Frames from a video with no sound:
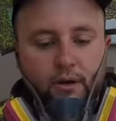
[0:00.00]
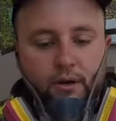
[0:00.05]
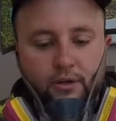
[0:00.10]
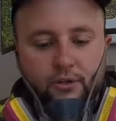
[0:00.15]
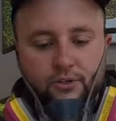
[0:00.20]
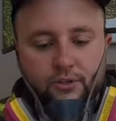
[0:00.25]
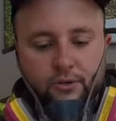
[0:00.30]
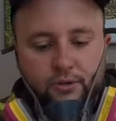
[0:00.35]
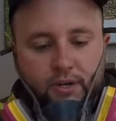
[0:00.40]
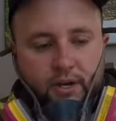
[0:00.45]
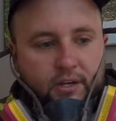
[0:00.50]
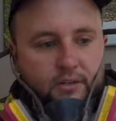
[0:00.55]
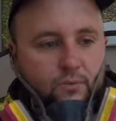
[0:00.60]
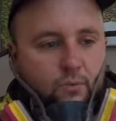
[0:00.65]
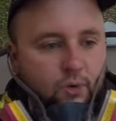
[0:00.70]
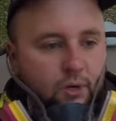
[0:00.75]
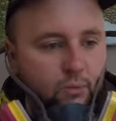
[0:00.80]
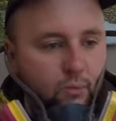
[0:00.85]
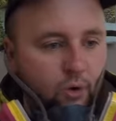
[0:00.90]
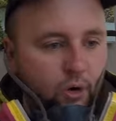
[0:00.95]
I'll show you guys
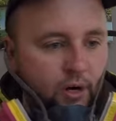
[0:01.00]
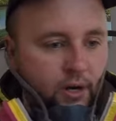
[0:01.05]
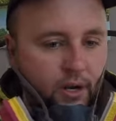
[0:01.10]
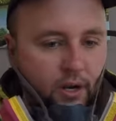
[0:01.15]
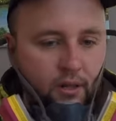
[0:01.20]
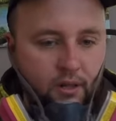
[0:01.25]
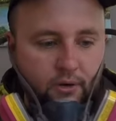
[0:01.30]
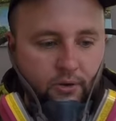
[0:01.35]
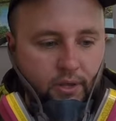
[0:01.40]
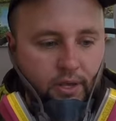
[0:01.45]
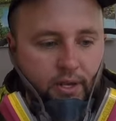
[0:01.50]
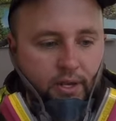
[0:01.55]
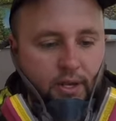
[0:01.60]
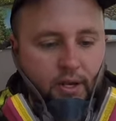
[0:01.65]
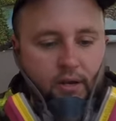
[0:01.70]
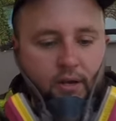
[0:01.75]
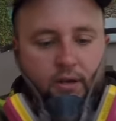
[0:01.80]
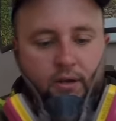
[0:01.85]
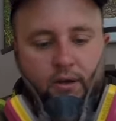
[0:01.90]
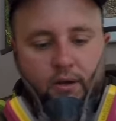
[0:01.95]
one more color that
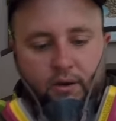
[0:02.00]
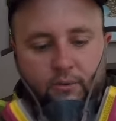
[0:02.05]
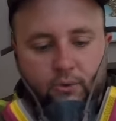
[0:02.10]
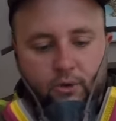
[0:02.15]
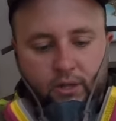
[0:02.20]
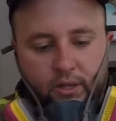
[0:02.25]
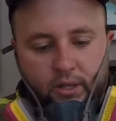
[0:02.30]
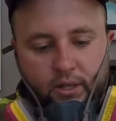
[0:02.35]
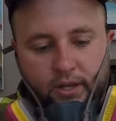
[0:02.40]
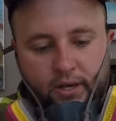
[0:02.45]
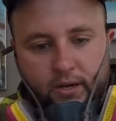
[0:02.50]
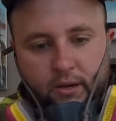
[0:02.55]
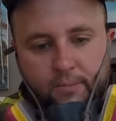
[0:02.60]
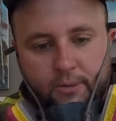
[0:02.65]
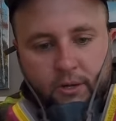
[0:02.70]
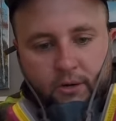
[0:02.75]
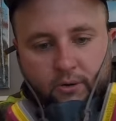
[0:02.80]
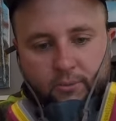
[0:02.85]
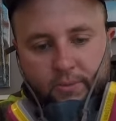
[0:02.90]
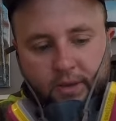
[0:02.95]
uh, I really like up
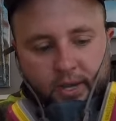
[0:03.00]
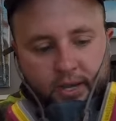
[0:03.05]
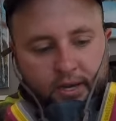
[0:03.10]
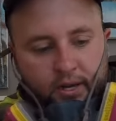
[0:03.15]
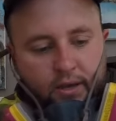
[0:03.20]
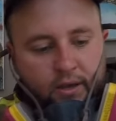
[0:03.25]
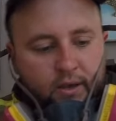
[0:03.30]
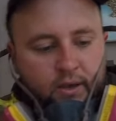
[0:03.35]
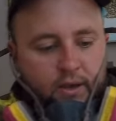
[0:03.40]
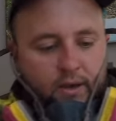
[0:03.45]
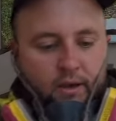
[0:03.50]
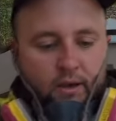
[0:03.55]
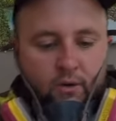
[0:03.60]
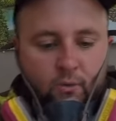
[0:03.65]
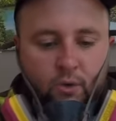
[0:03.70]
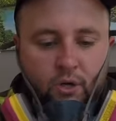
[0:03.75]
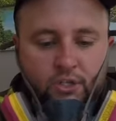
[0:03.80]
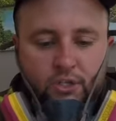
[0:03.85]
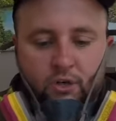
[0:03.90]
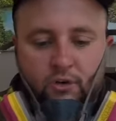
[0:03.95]
here in Maine.
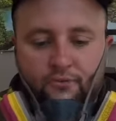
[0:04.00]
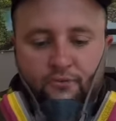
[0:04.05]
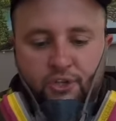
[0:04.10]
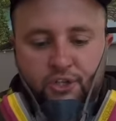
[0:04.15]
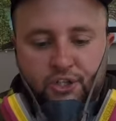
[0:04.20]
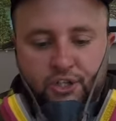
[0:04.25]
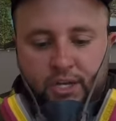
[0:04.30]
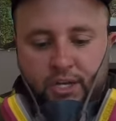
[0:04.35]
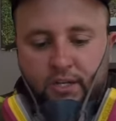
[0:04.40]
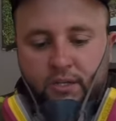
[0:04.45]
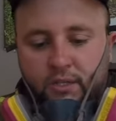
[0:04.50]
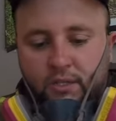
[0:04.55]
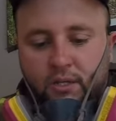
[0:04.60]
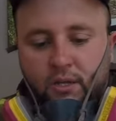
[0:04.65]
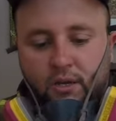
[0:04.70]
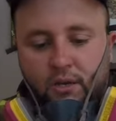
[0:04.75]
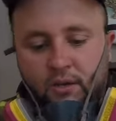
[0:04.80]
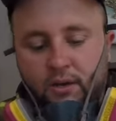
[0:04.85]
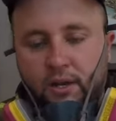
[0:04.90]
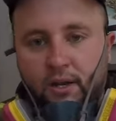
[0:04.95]
works good for jigs
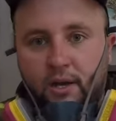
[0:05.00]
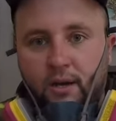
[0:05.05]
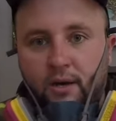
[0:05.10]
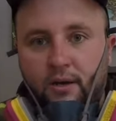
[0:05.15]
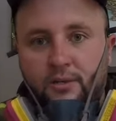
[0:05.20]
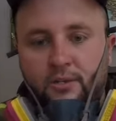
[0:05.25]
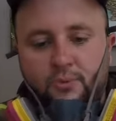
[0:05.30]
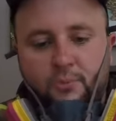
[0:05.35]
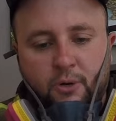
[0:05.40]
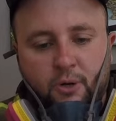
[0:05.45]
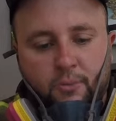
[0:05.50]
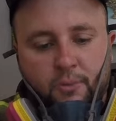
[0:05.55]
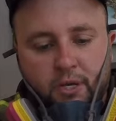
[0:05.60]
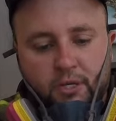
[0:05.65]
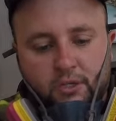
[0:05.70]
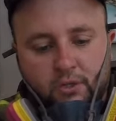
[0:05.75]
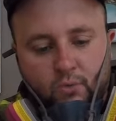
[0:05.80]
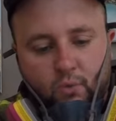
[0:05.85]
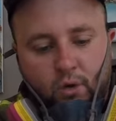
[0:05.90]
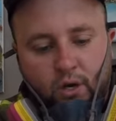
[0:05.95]
uh, and spinner
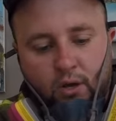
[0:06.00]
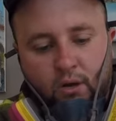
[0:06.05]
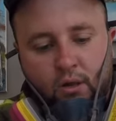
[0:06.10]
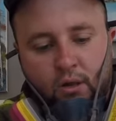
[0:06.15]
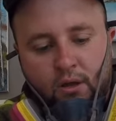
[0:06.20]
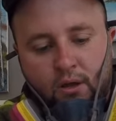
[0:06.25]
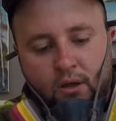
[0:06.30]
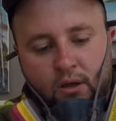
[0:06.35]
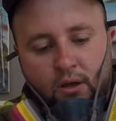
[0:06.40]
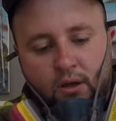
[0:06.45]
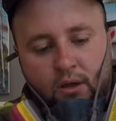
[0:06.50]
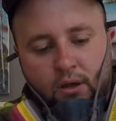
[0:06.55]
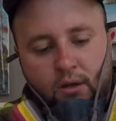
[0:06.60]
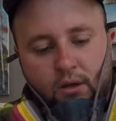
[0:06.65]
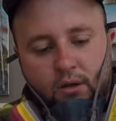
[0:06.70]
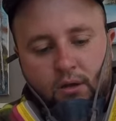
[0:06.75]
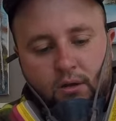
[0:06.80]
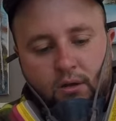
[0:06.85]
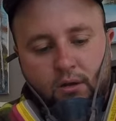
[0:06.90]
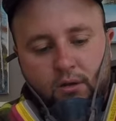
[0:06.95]
baits as well.
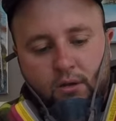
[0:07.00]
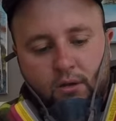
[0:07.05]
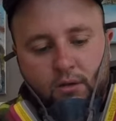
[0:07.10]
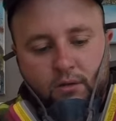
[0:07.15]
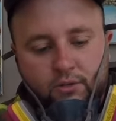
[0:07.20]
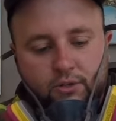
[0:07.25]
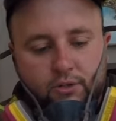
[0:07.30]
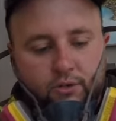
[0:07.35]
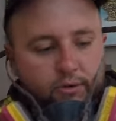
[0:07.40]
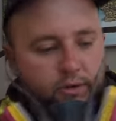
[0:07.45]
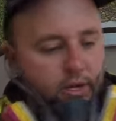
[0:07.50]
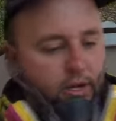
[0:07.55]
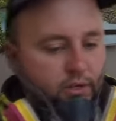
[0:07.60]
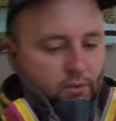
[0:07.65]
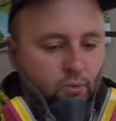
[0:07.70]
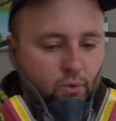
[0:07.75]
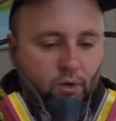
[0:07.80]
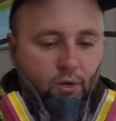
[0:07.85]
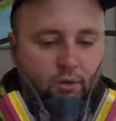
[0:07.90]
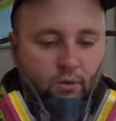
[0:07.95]
I'll show you guys
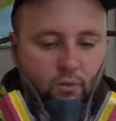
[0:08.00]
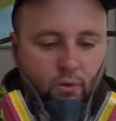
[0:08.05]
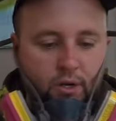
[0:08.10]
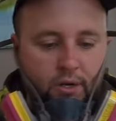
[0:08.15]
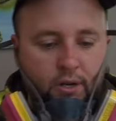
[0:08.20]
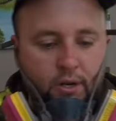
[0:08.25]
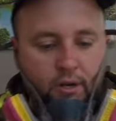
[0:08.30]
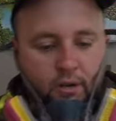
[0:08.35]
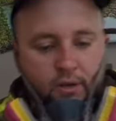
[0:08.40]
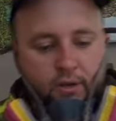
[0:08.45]
one other one.